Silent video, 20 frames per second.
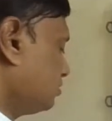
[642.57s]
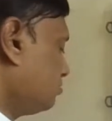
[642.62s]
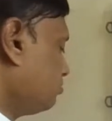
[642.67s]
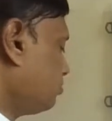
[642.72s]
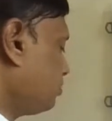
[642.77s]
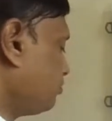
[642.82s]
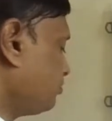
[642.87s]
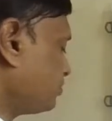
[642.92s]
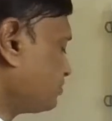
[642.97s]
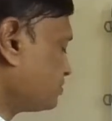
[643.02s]

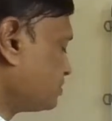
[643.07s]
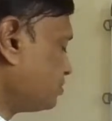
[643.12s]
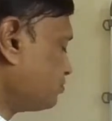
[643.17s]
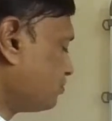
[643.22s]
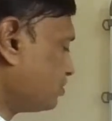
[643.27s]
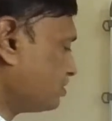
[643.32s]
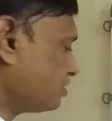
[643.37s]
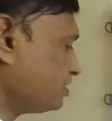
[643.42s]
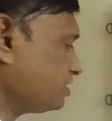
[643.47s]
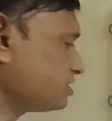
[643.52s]
Previously,
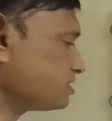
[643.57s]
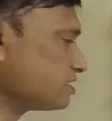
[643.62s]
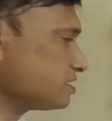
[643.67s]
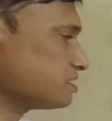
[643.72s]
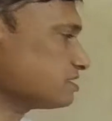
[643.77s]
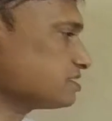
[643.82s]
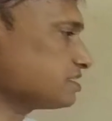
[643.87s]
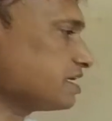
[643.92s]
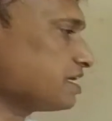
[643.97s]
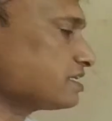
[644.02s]
what we
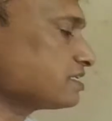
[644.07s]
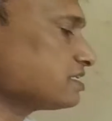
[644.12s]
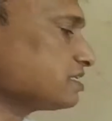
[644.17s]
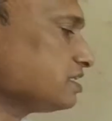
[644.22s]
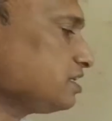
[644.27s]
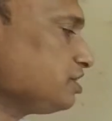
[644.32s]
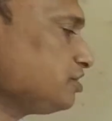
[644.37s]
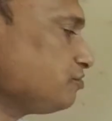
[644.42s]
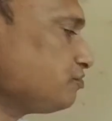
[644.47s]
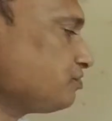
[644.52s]
discussed that
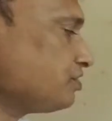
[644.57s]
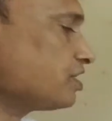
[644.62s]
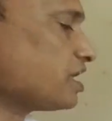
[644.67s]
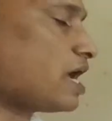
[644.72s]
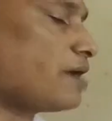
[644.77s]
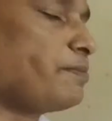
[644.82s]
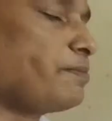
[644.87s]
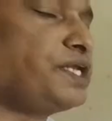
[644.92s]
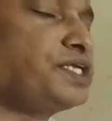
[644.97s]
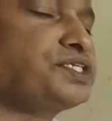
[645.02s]
if the
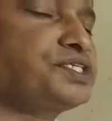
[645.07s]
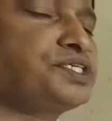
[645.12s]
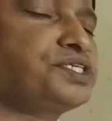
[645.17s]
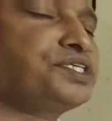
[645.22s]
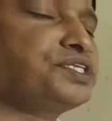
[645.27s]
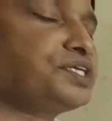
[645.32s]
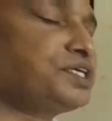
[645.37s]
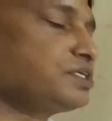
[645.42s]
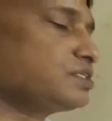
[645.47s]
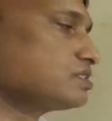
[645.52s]

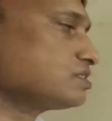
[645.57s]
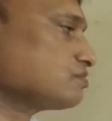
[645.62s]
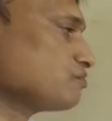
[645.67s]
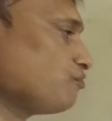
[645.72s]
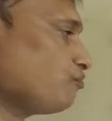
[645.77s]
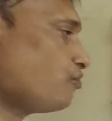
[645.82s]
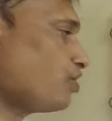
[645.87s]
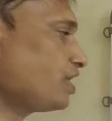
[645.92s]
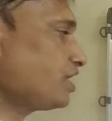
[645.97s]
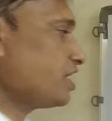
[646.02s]
dimension is
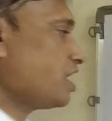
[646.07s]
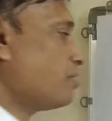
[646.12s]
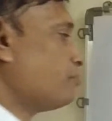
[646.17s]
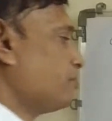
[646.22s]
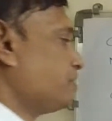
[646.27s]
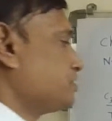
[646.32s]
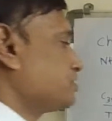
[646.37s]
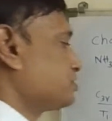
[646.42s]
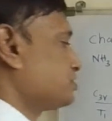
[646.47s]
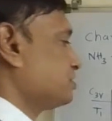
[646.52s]
one
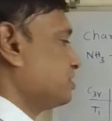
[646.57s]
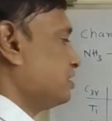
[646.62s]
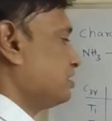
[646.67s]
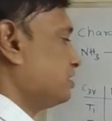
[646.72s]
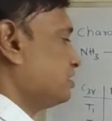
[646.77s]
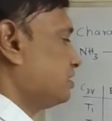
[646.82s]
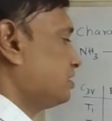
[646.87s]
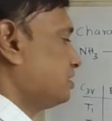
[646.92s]
dimensional,